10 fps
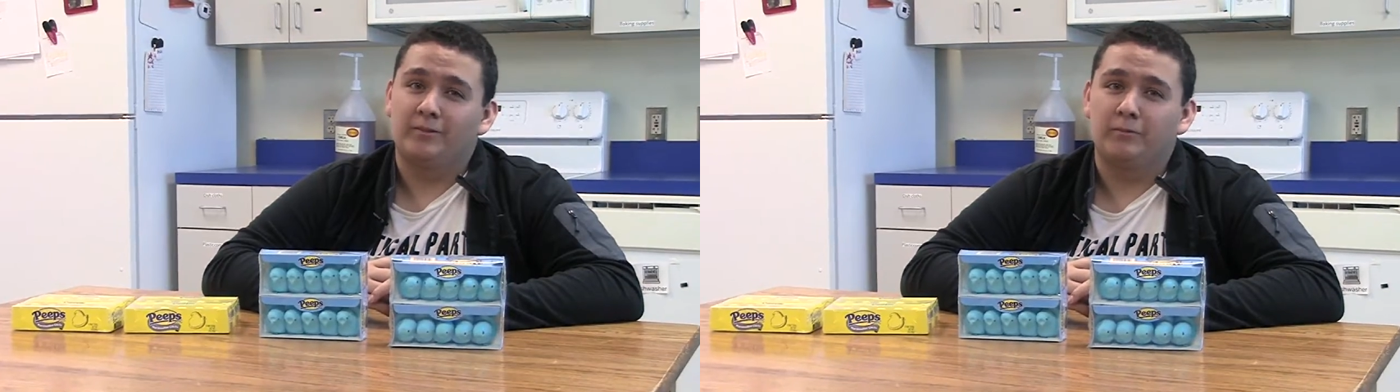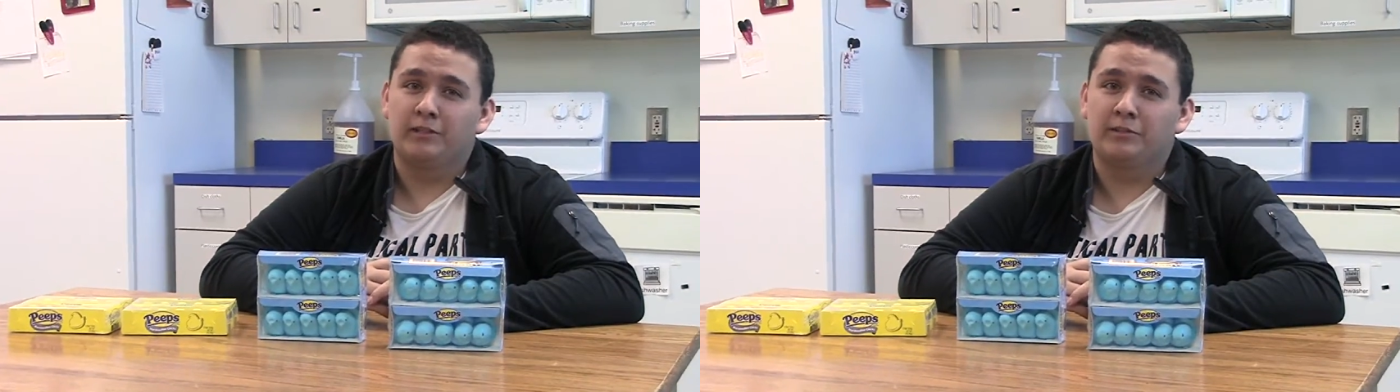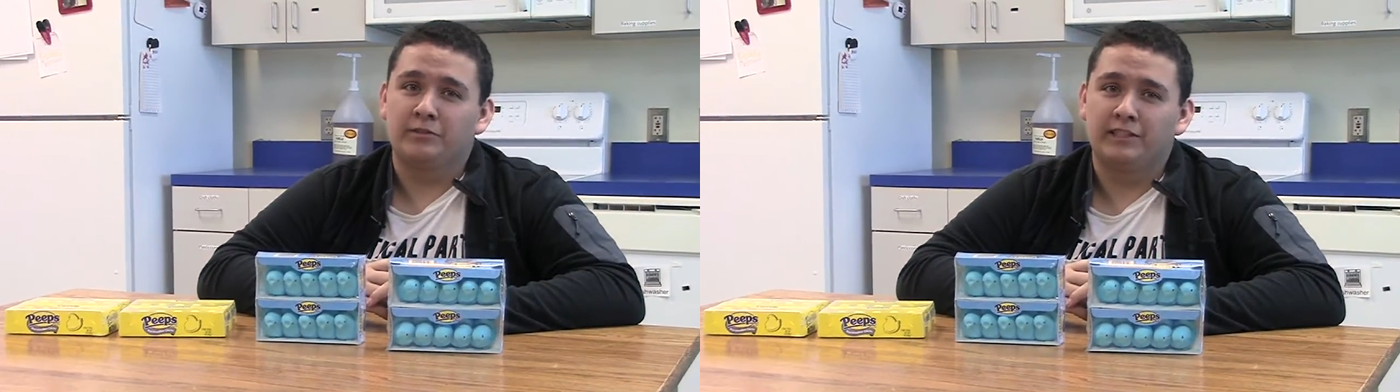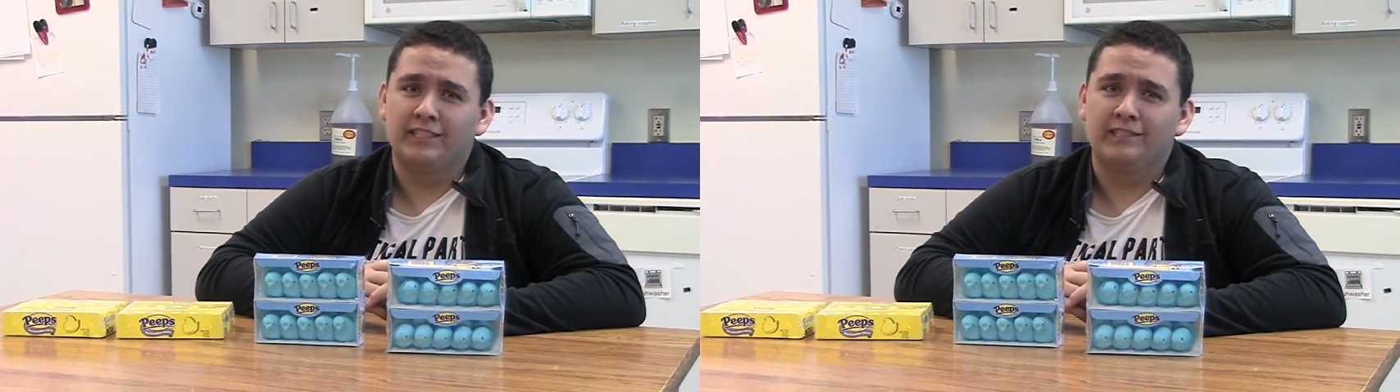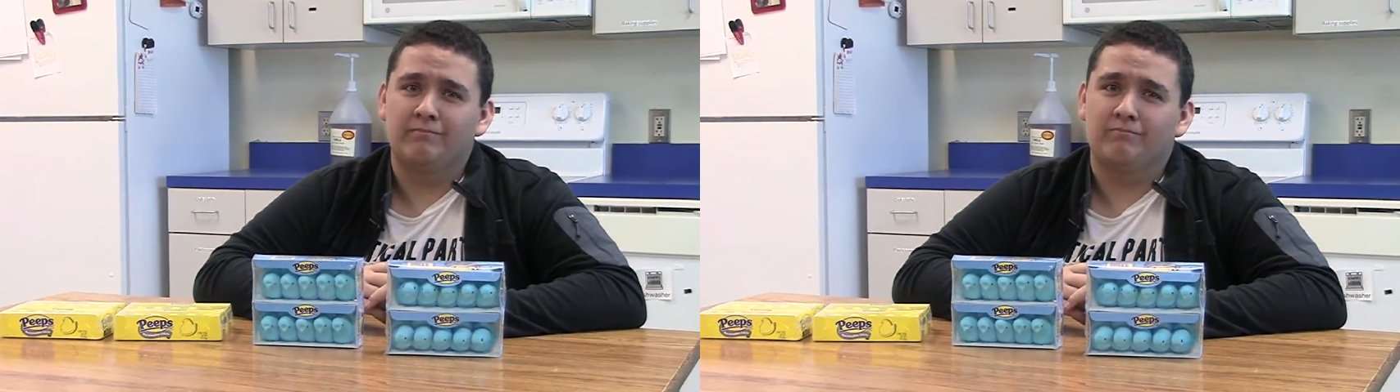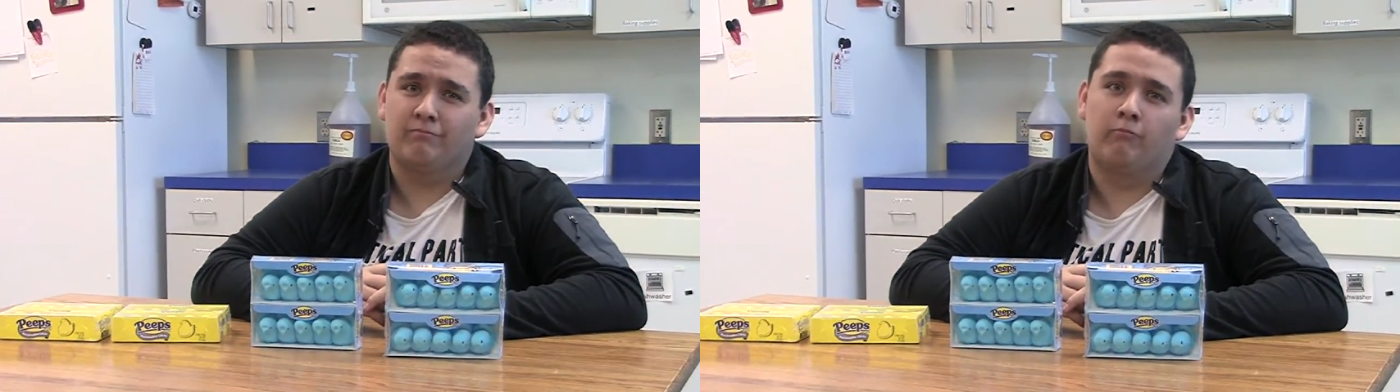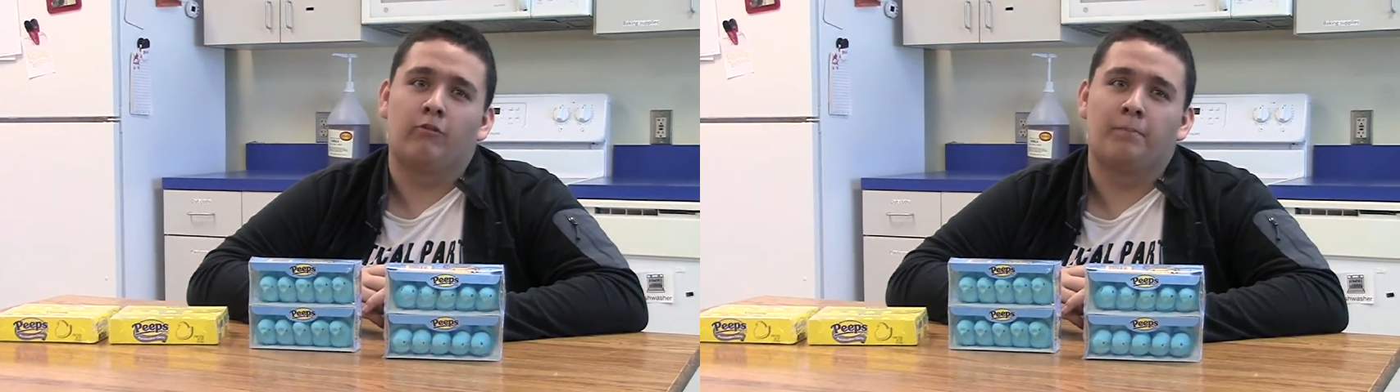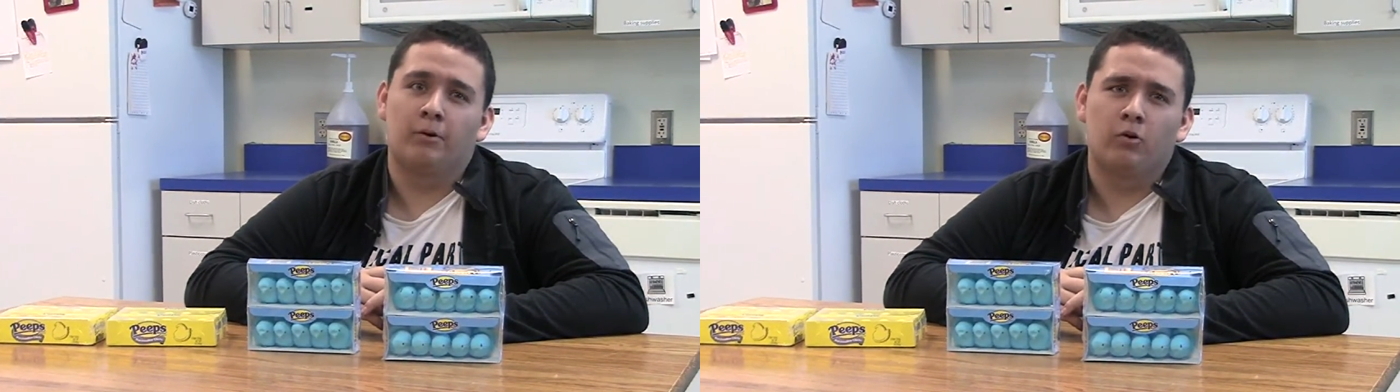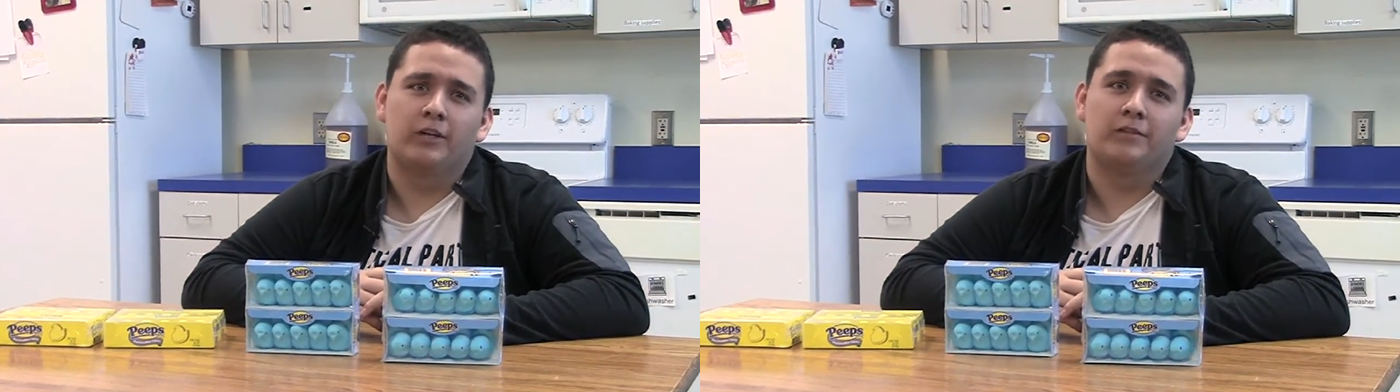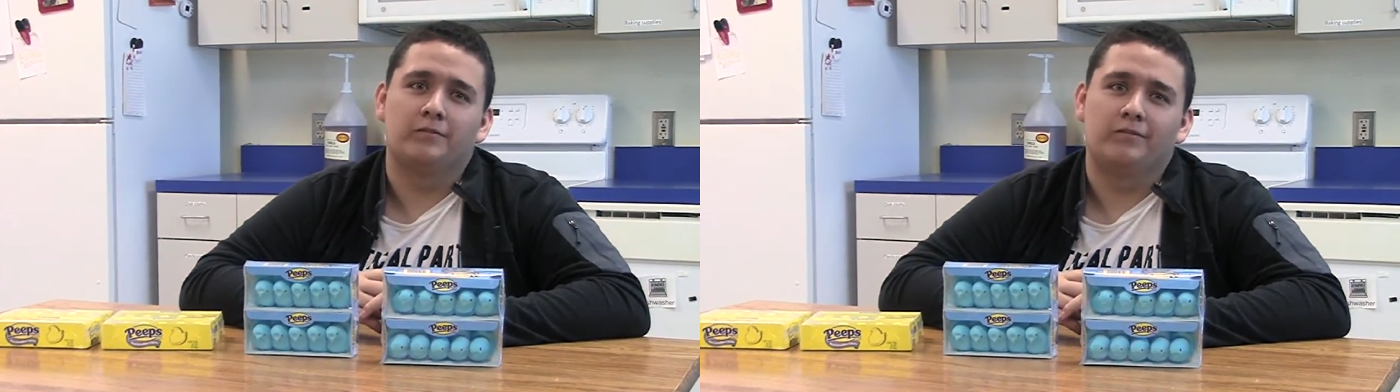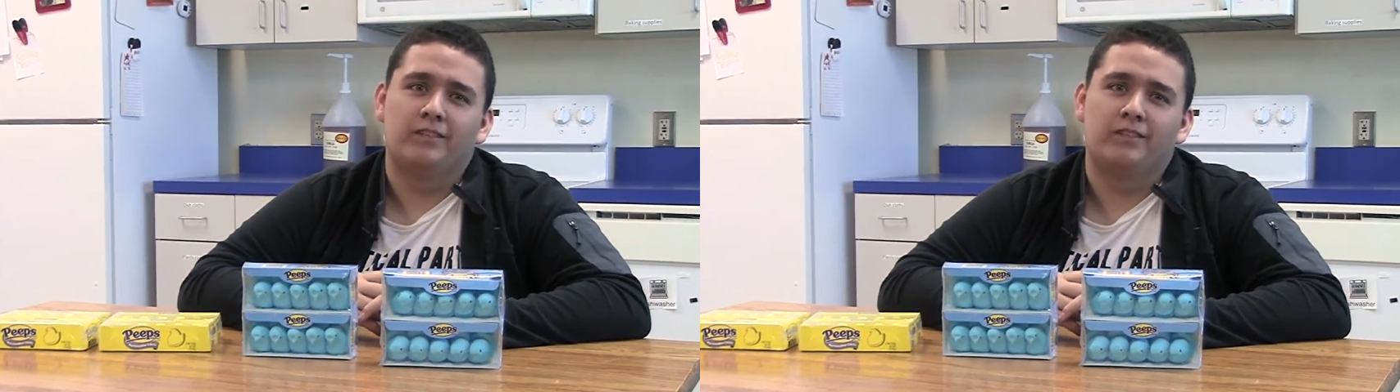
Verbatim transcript: When you see it, report it